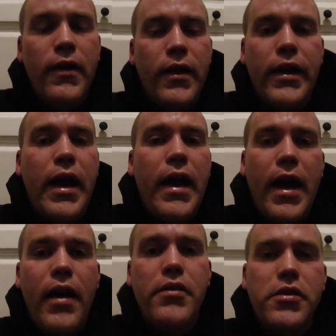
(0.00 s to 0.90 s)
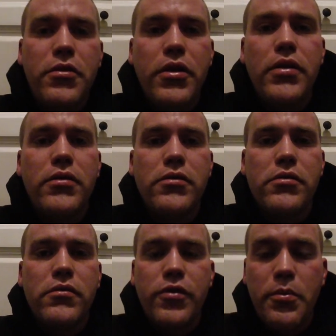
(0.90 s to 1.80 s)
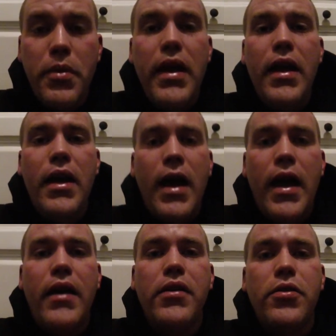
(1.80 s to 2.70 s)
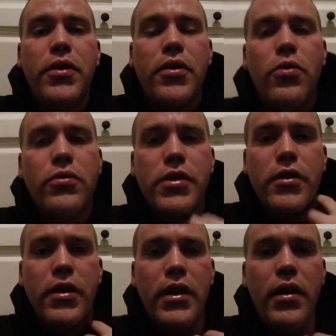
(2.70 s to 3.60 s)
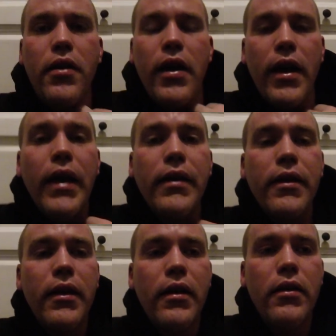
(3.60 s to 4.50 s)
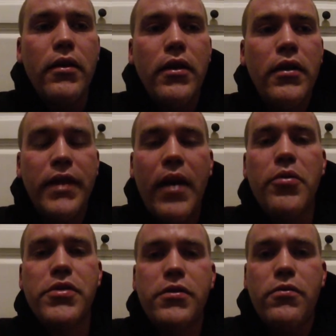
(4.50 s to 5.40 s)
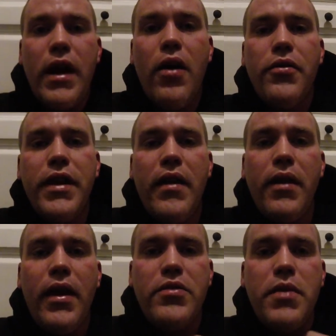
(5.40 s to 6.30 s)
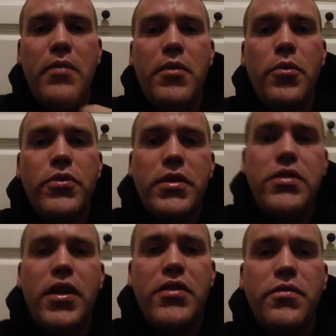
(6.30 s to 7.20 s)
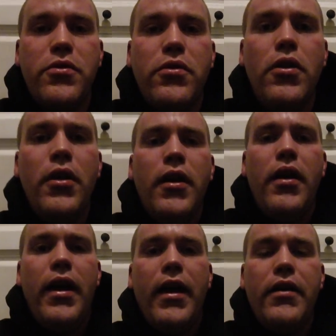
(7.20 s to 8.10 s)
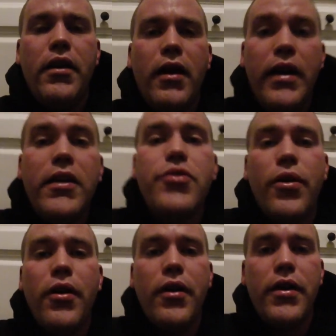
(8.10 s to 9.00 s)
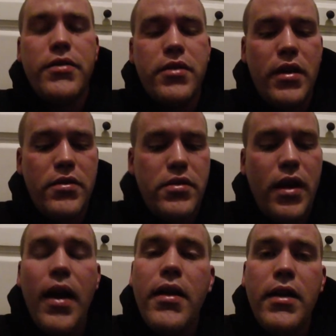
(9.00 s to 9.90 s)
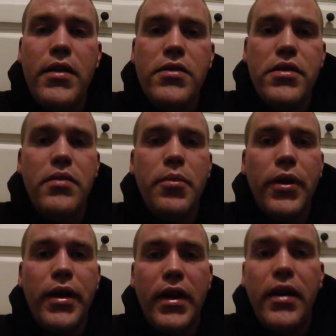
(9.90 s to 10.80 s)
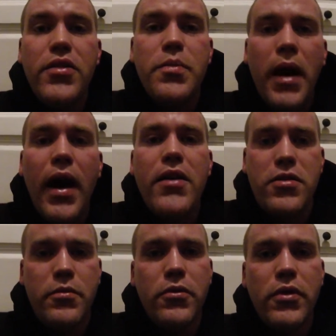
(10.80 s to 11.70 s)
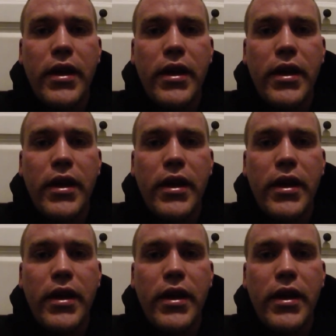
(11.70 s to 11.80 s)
Like I had to quit. For me, I had to quit cold turkey, and that was the route that has made me most successful. And it is hard. It's not easy, but it is possible.